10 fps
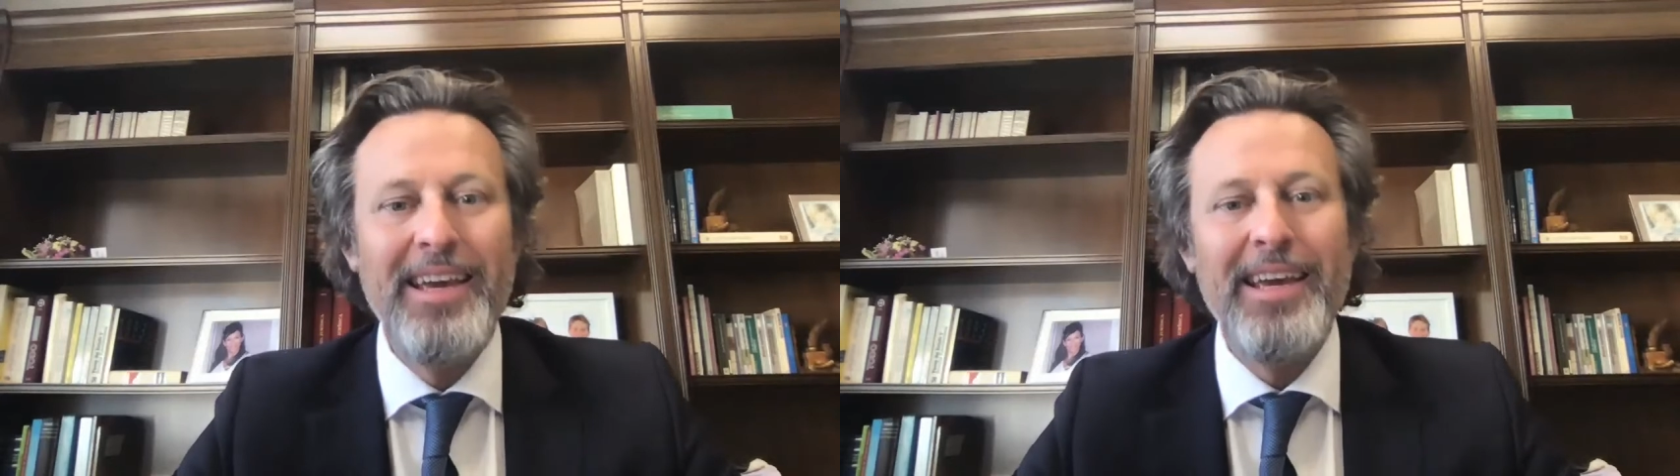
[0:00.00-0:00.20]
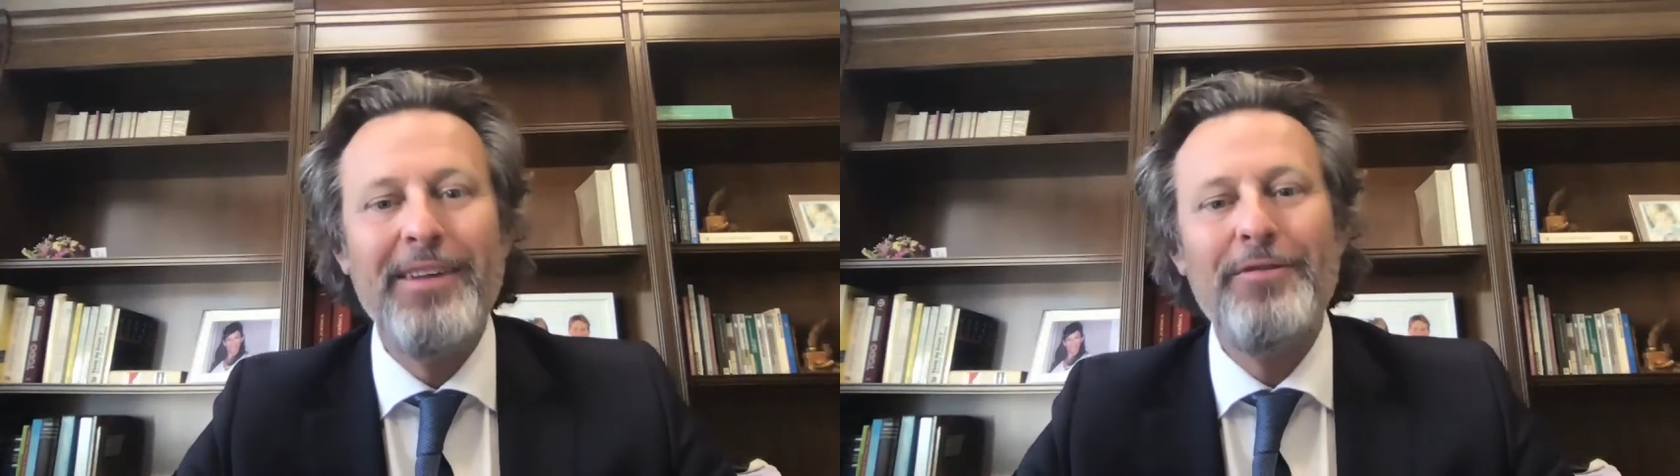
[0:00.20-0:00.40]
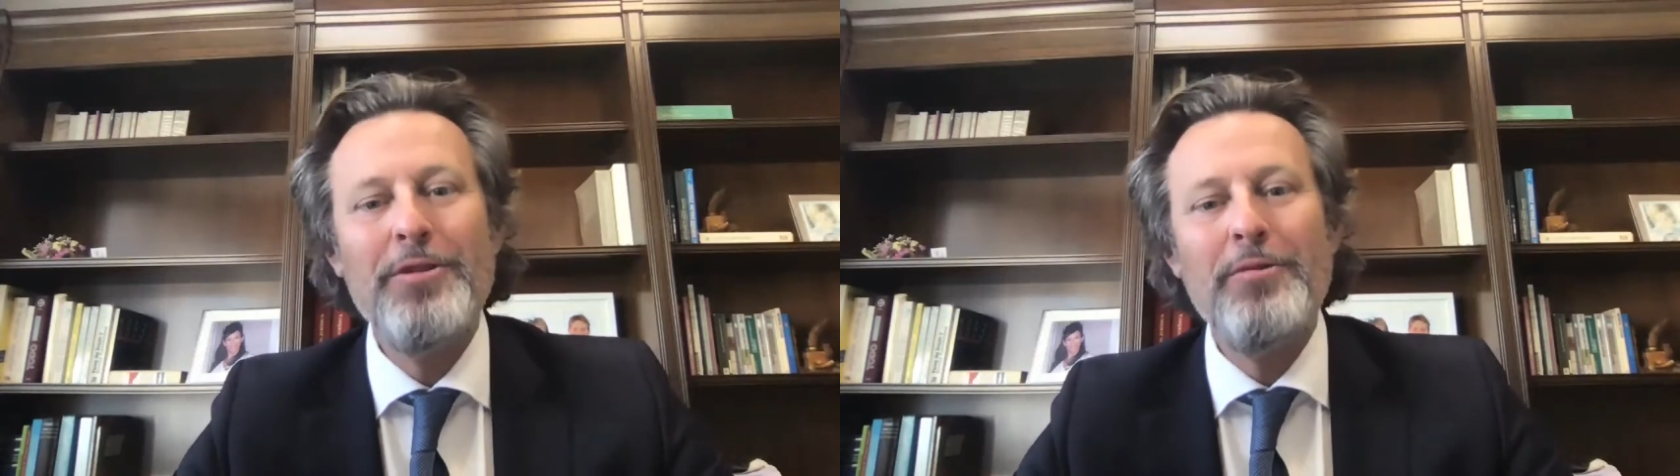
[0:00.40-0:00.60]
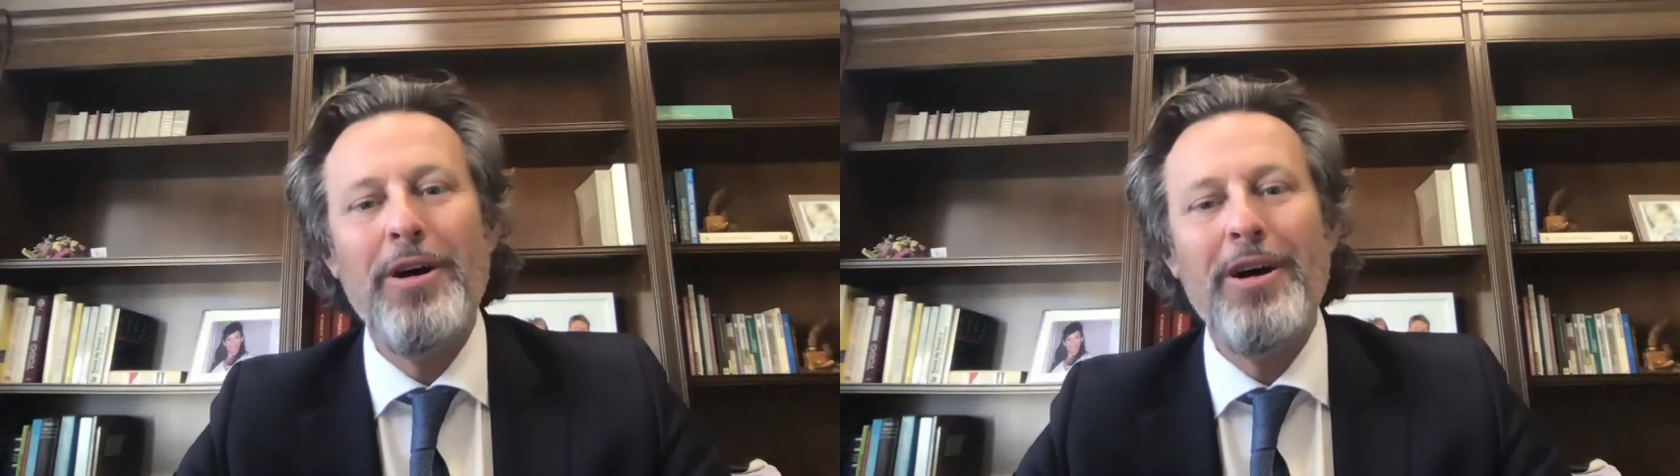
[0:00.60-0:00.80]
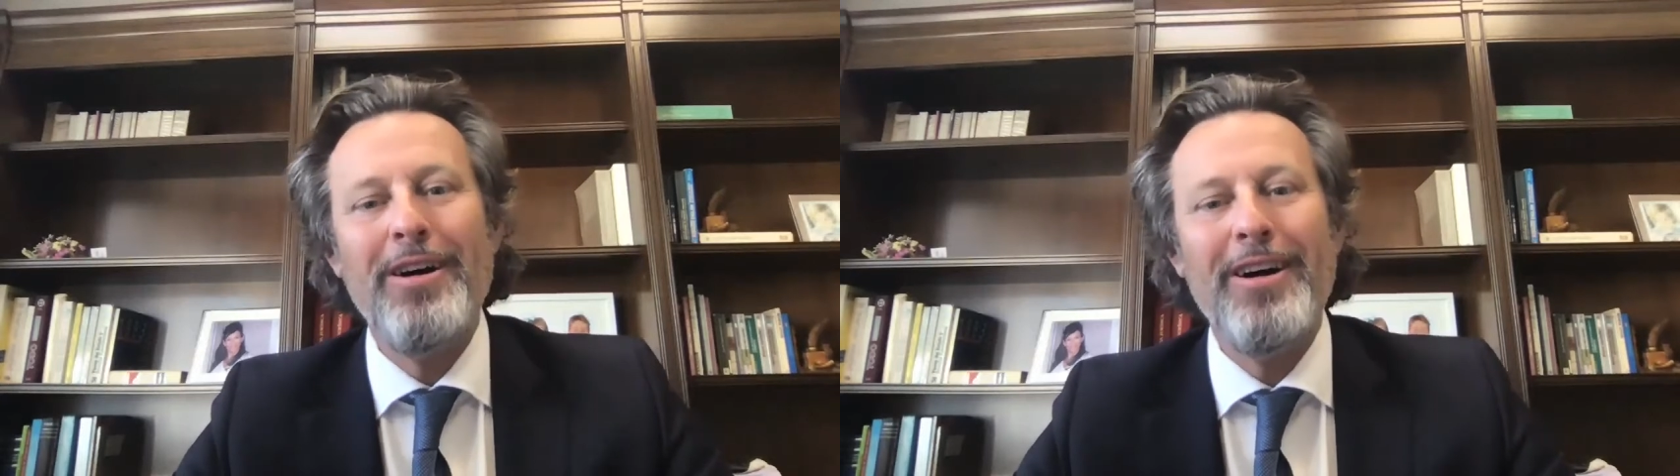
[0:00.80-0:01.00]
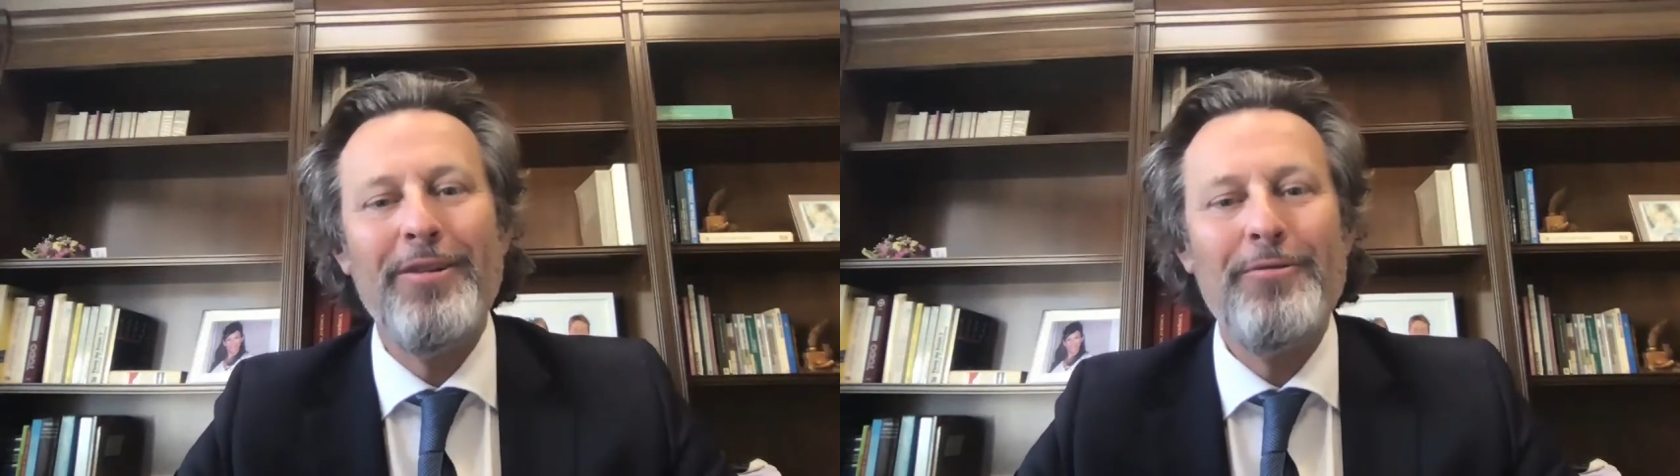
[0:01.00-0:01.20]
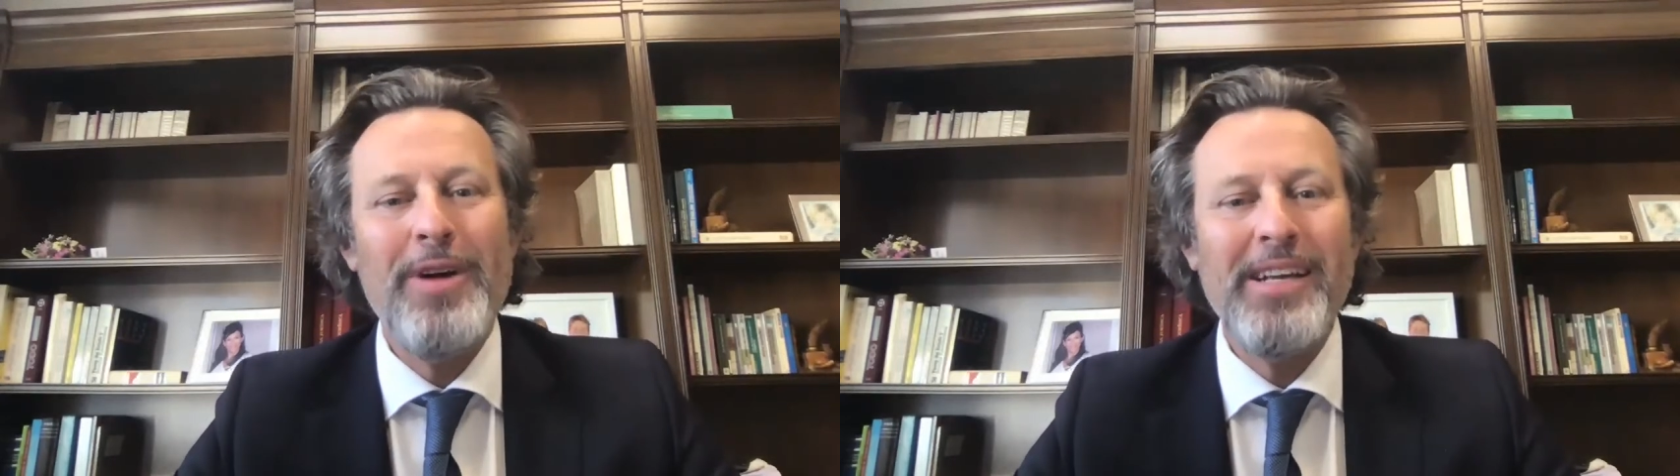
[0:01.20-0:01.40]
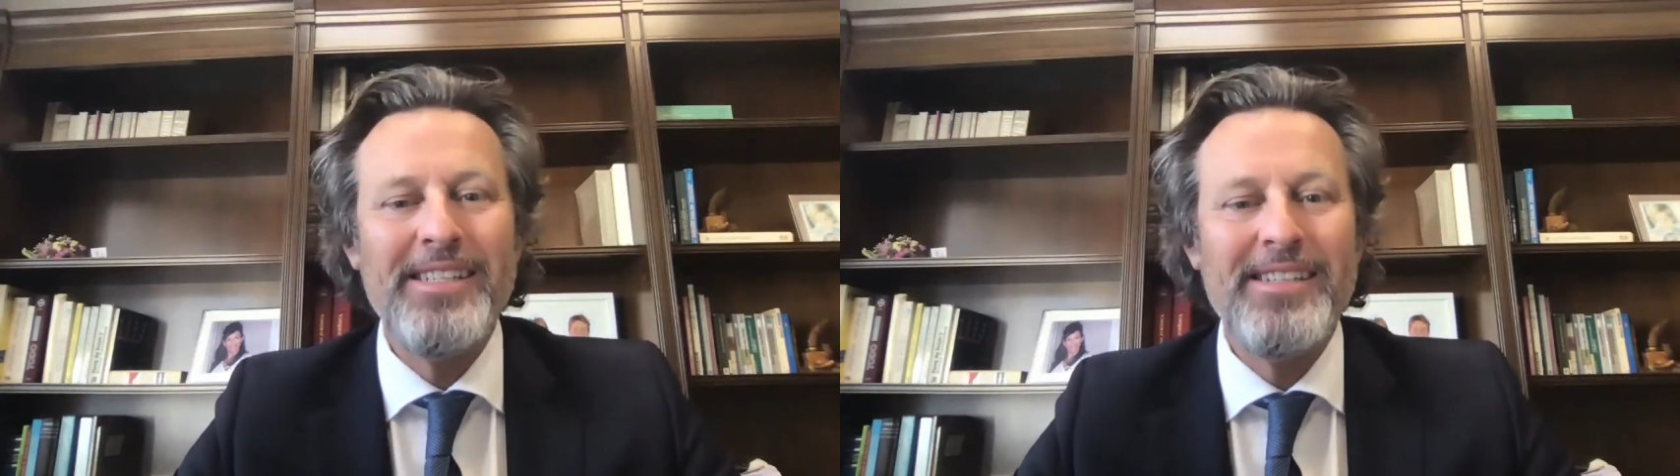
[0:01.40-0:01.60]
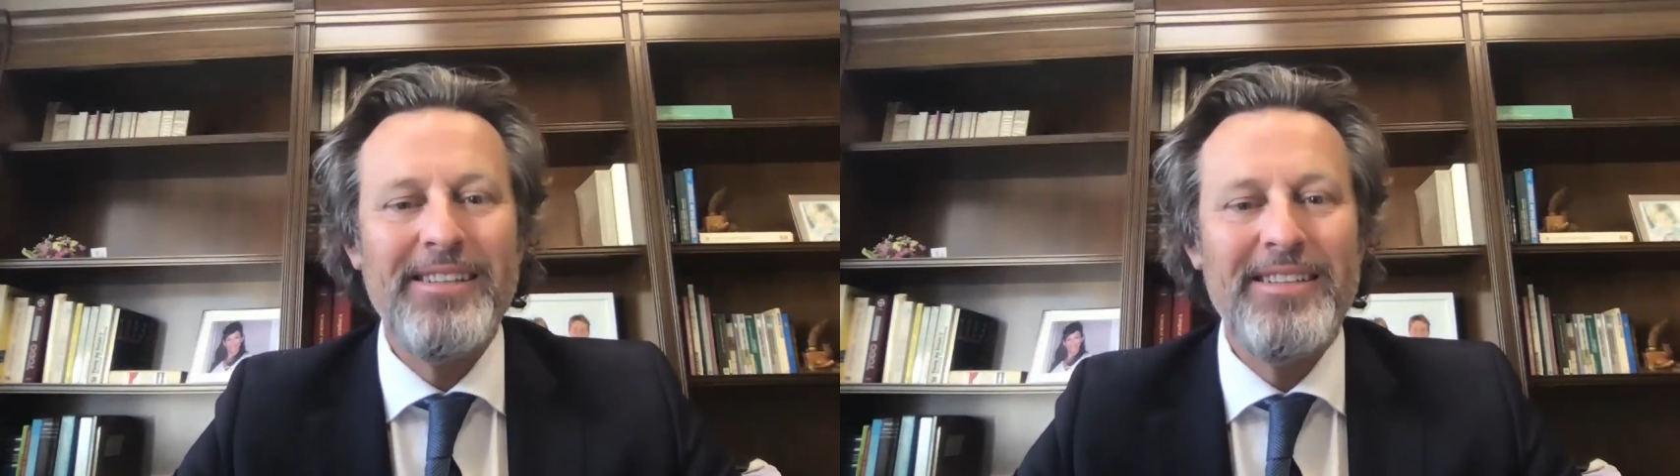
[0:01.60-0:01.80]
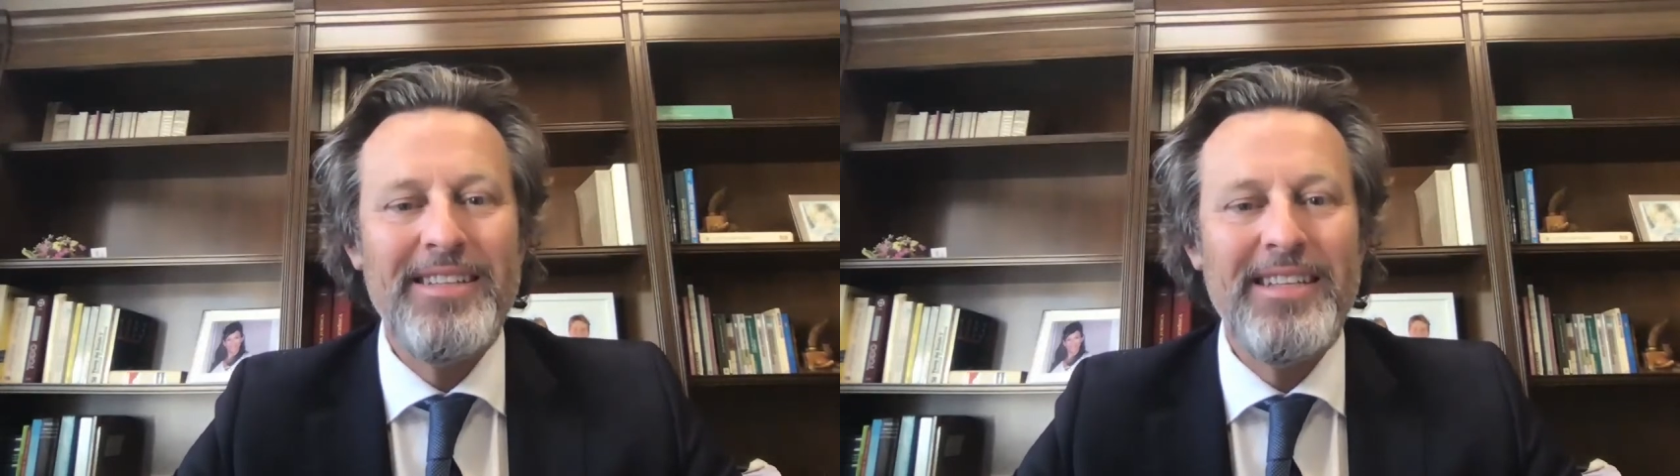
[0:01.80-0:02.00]
If you are a
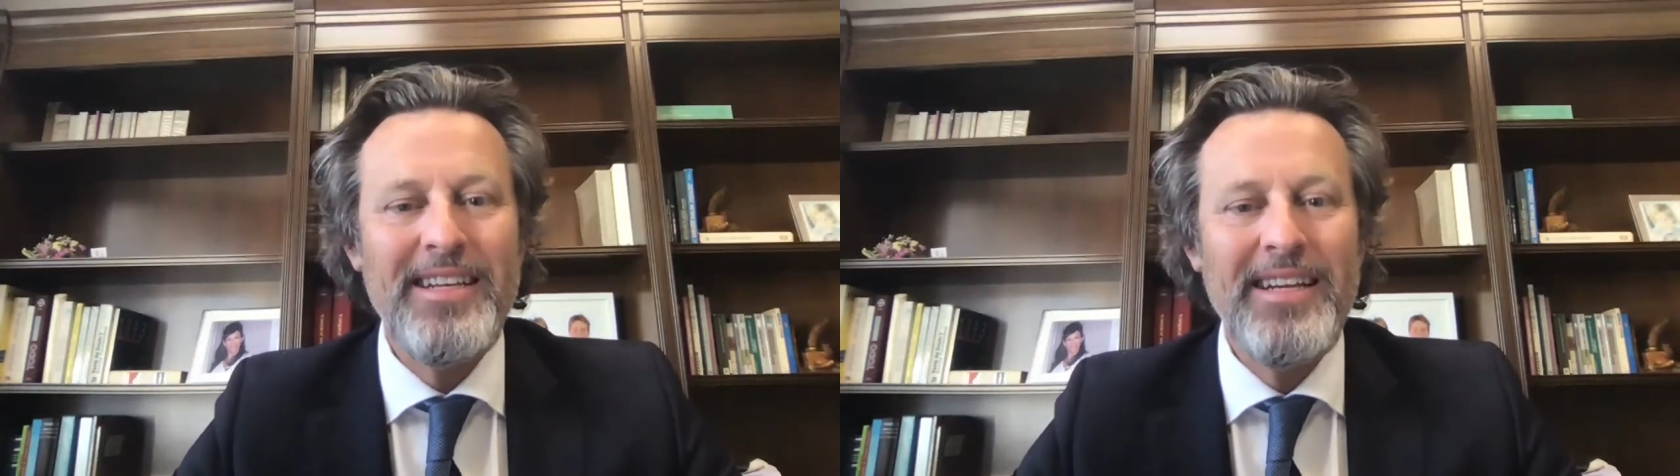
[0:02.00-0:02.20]
resident